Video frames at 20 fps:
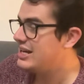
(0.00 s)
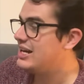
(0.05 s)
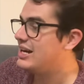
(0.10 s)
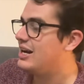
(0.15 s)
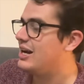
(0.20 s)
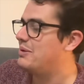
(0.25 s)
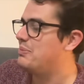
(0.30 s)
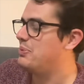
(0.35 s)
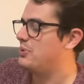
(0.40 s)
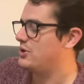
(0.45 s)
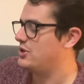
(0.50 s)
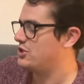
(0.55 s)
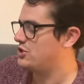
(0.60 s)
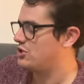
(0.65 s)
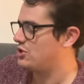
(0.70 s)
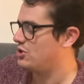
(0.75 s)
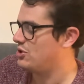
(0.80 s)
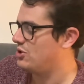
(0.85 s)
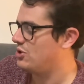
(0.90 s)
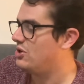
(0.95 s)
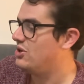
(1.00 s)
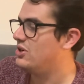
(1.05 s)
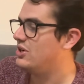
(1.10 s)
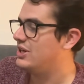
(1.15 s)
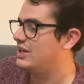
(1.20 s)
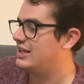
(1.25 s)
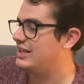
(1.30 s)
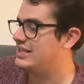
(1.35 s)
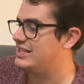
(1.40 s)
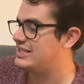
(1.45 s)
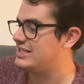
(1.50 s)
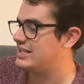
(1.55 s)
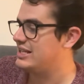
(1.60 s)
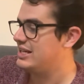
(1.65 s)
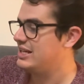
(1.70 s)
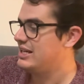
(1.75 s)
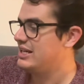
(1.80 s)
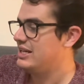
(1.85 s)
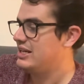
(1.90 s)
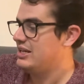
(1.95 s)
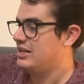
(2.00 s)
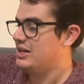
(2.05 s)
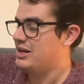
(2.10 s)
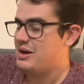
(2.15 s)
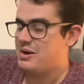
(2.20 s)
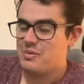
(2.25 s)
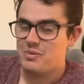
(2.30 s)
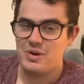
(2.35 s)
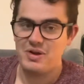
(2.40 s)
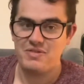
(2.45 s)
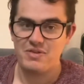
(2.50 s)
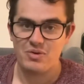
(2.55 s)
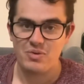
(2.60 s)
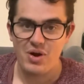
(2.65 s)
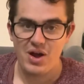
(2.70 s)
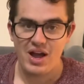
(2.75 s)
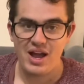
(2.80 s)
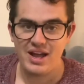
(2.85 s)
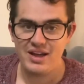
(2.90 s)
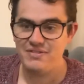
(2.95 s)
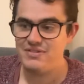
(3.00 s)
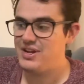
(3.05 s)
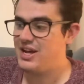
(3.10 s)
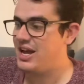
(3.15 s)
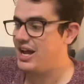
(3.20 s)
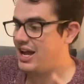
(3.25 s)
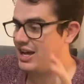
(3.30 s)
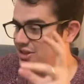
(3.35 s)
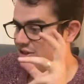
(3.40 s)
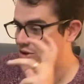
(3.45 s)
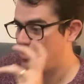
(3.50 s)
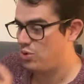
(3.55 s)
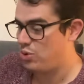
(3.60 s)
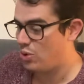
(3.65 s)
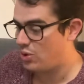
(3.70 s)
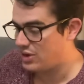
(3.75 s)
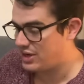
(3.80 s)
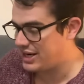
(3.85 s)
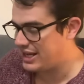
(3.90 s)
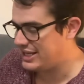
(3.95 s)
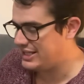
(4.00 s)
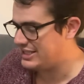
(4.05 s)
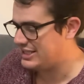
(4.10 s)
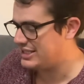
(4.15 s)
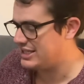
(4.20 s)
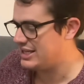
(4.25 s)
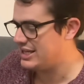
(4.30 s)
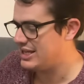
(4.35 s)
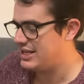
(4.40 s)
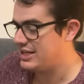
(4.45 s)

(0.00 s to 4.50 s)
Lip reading: I'm pretty sure, at least we've arrived at the coordinates